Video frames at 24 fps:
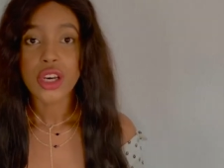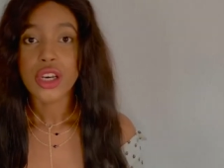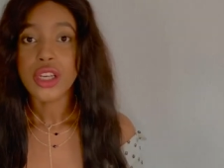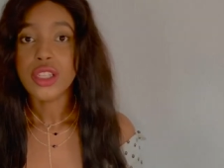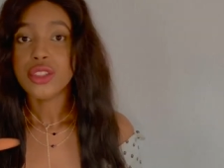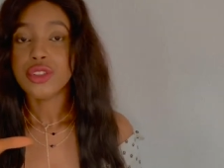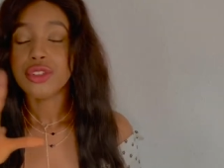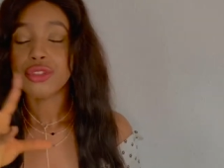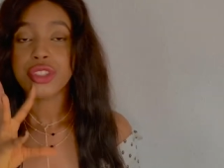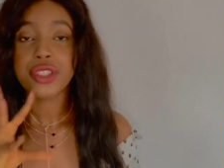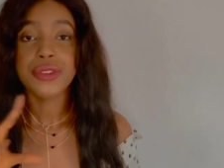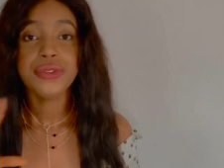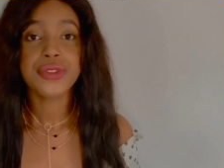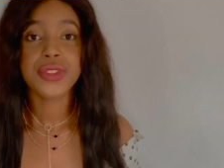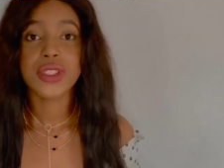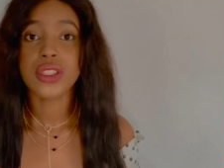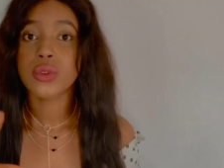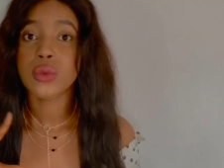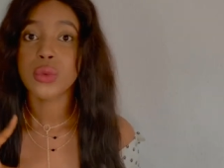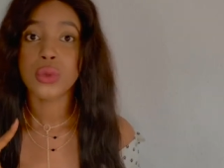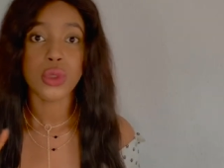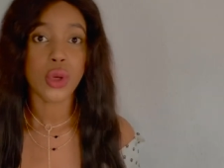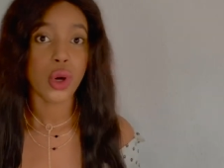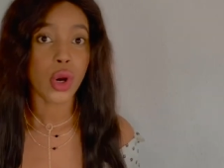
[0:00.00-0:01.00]
Thrifting
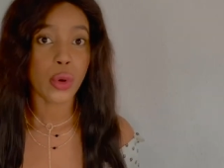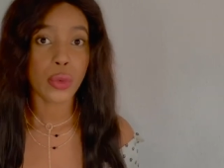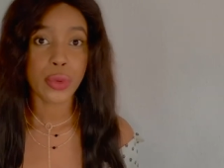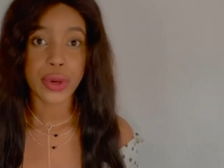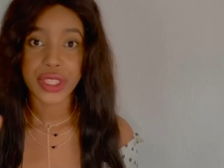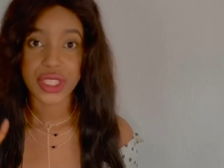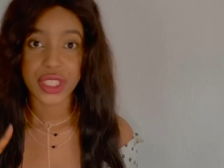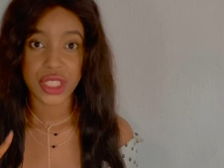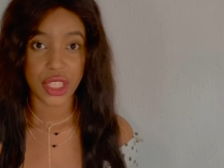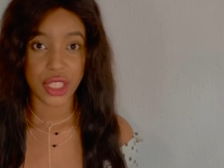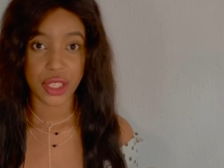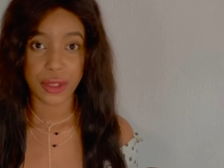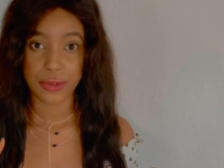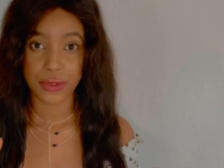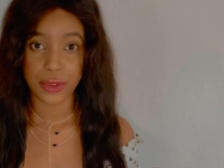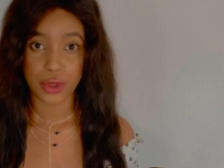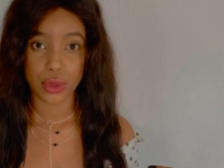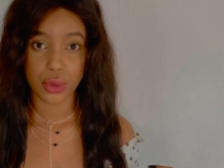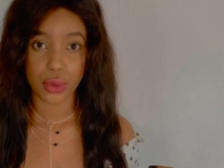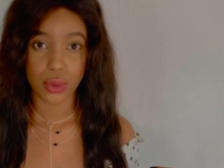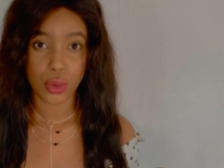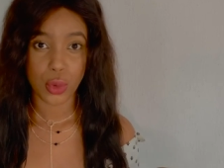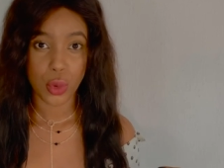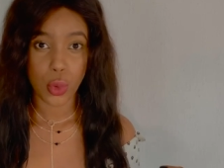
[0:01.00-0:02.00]
will always give
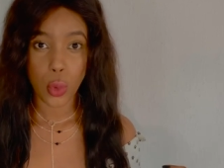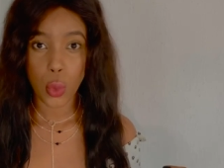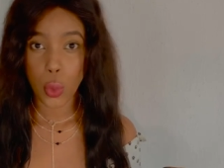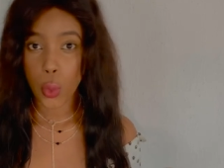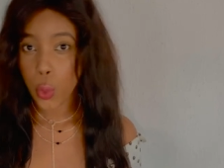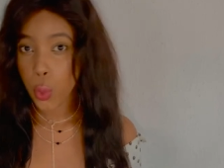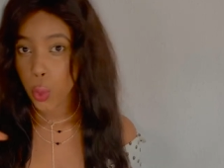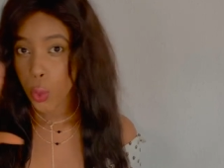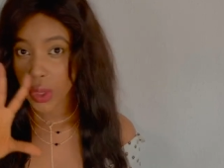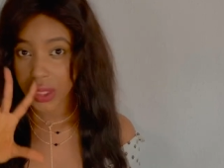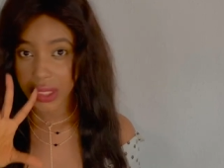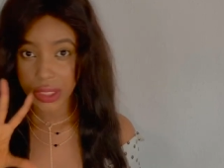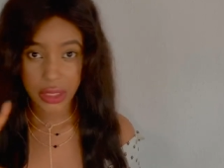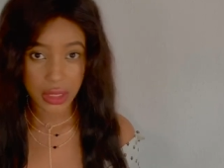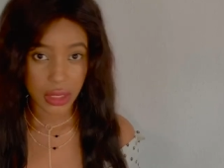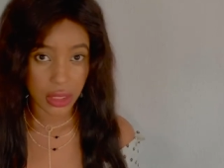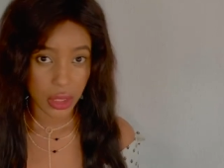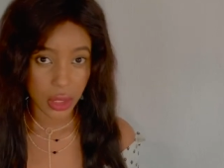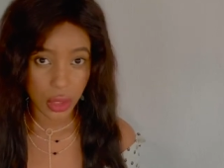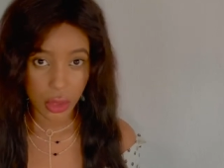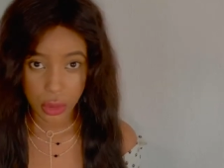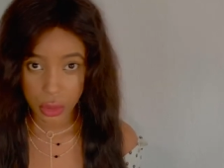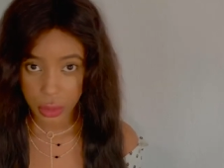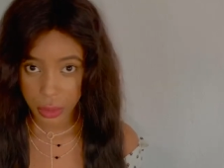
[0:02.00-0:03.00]
you quality
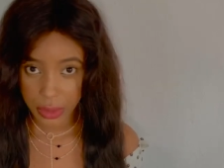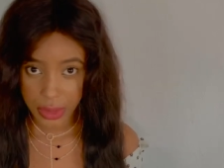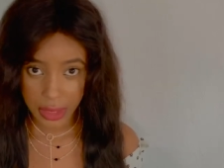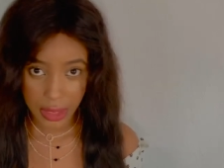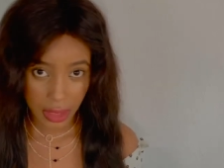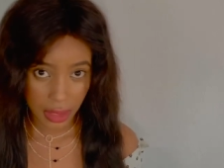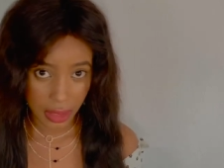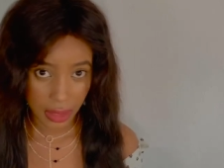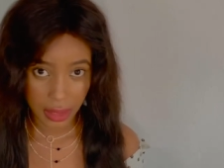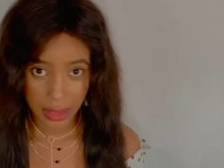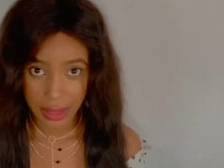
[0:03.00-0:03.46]
clothing.